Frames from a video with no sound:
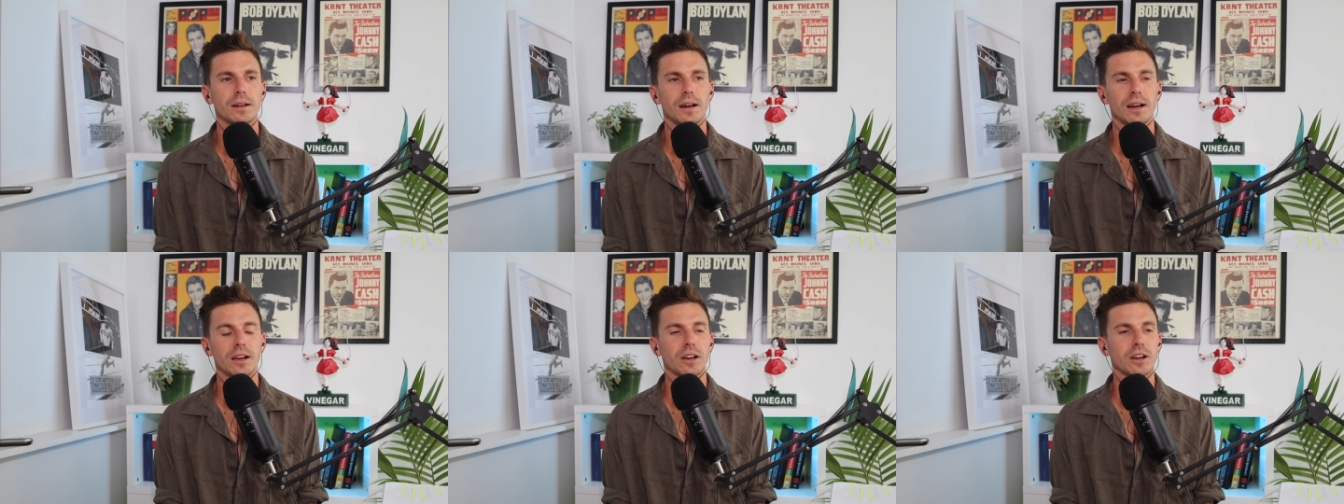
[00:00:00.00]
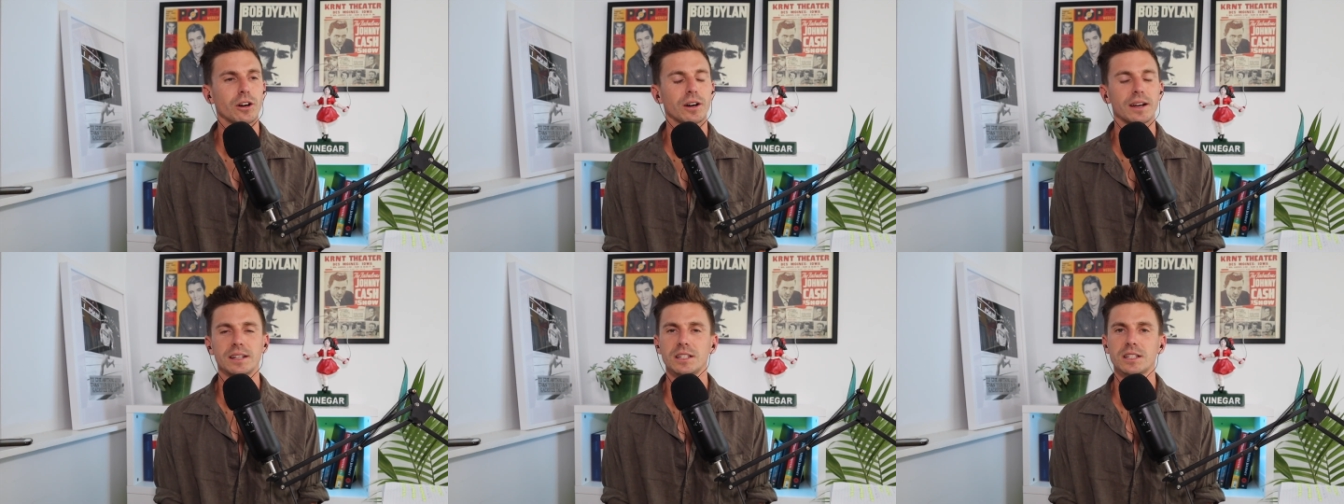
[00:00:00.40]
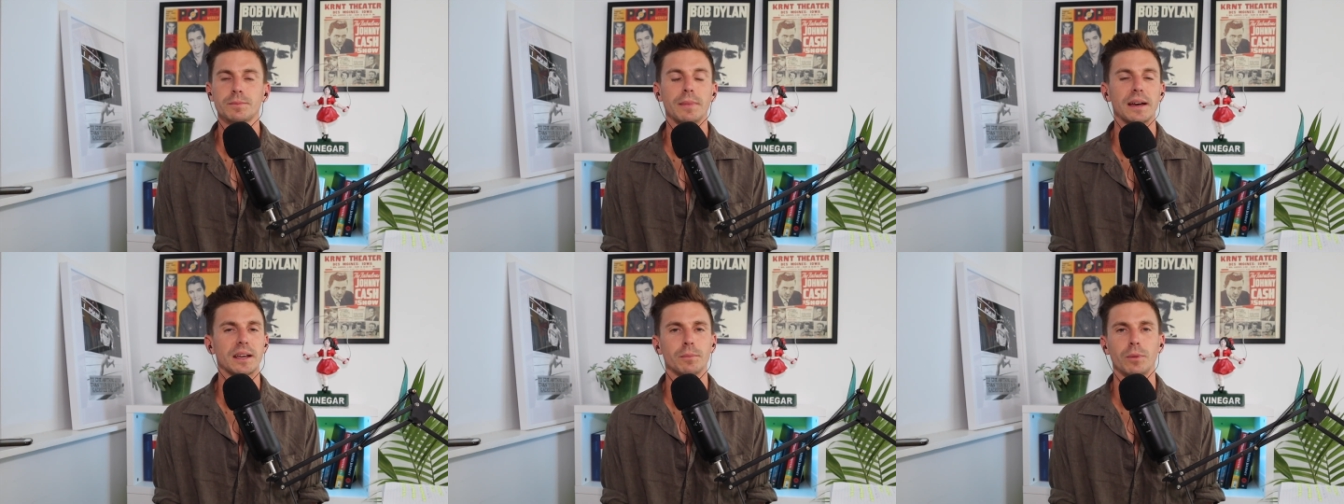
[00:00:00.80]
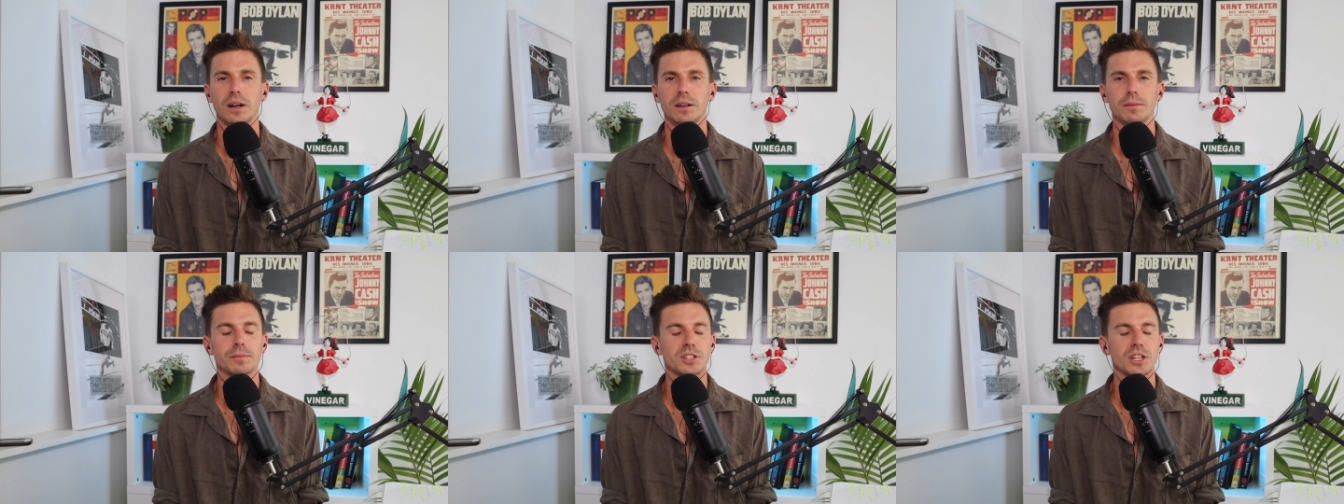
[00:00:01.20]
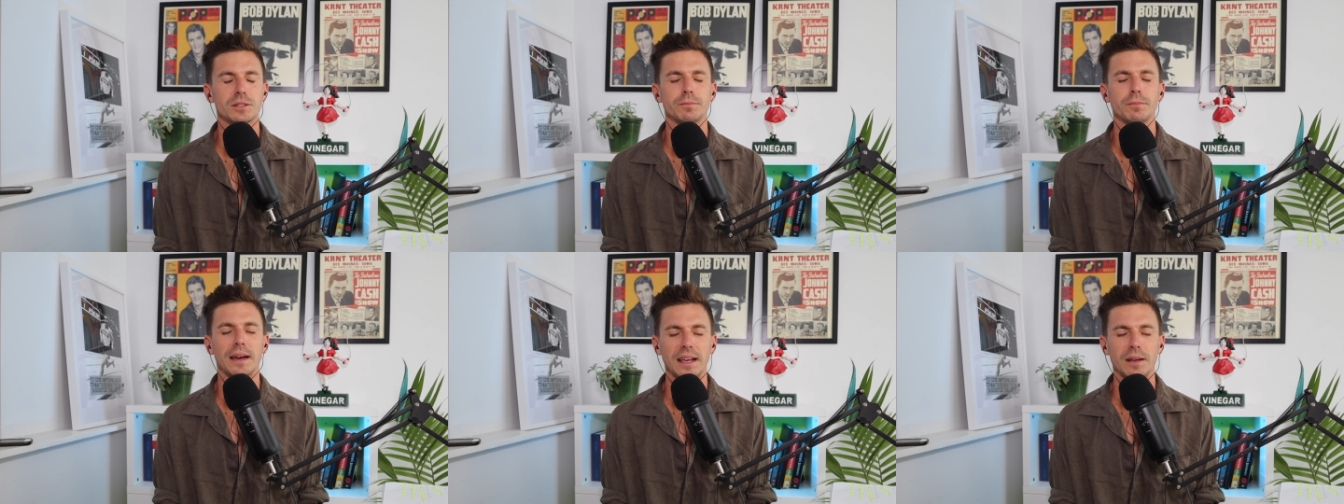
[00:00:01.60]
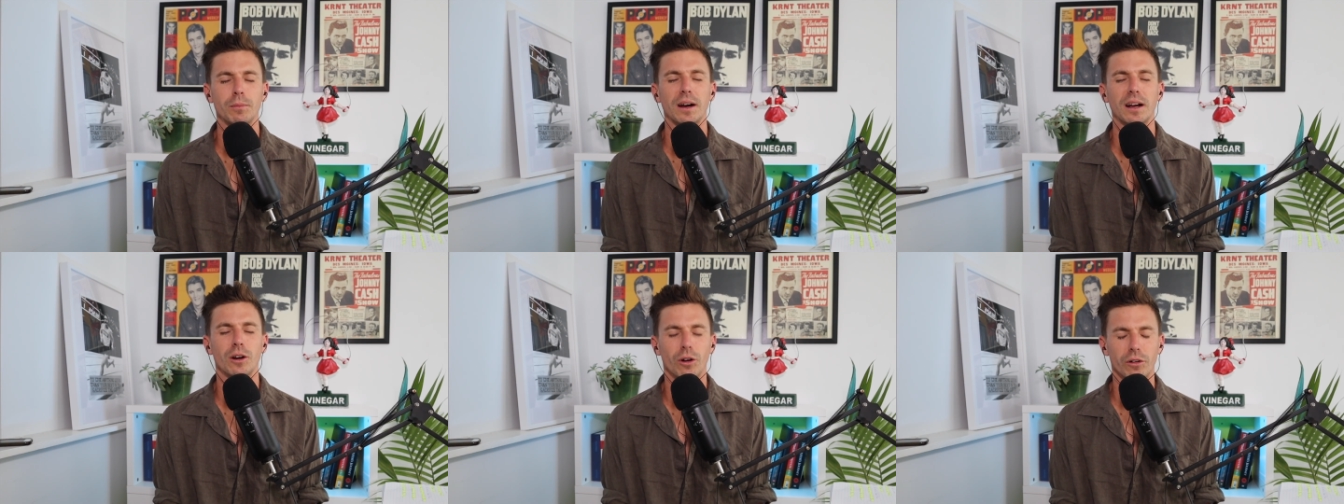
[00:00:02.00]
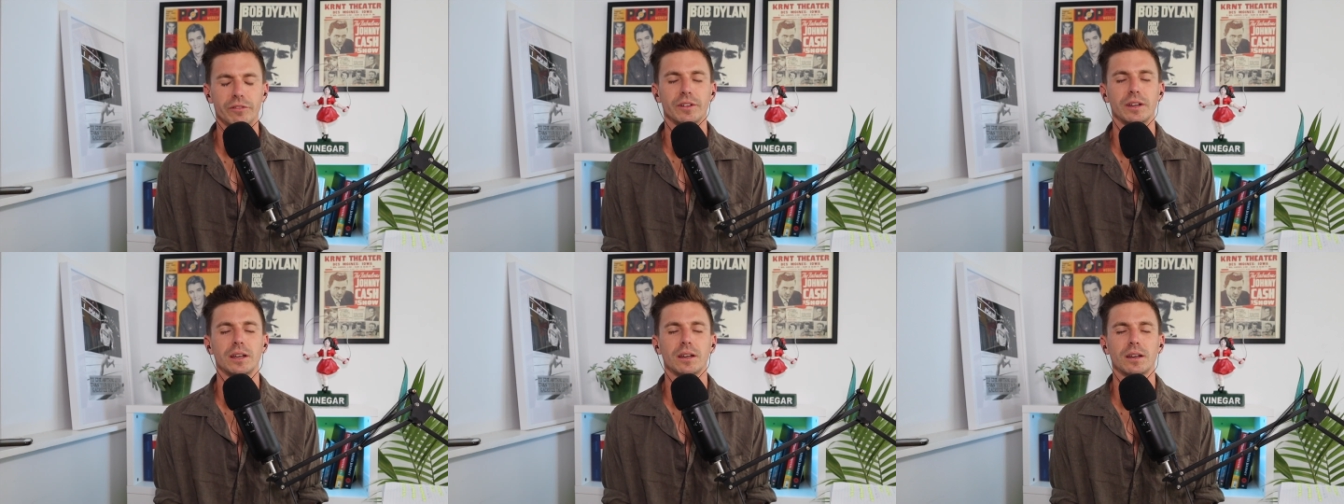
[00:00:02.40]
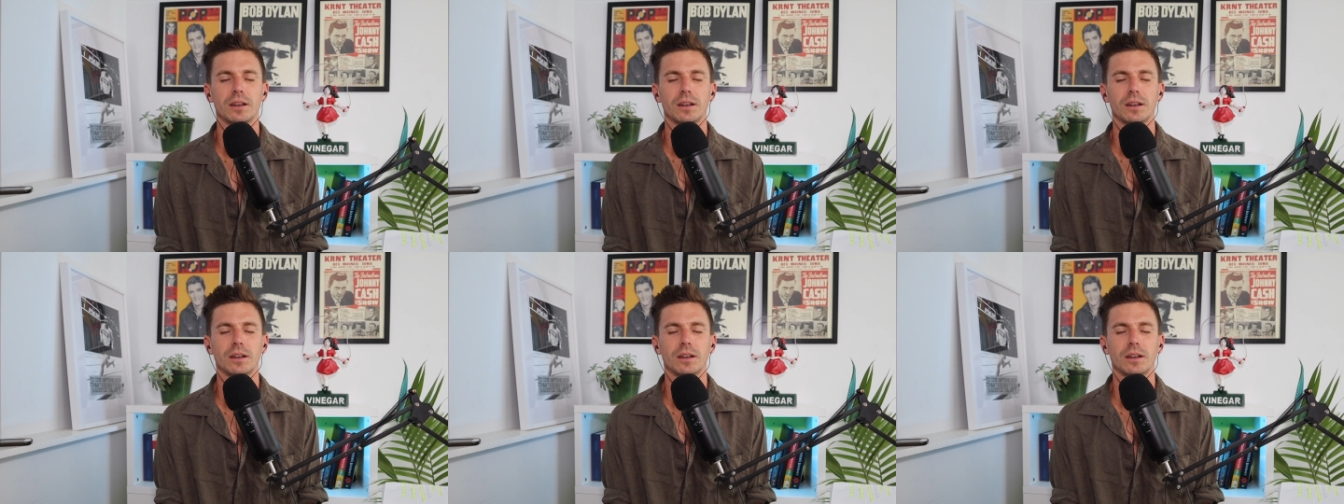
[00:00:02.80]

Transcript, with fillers: I go, cocky, just make my just make my coffee.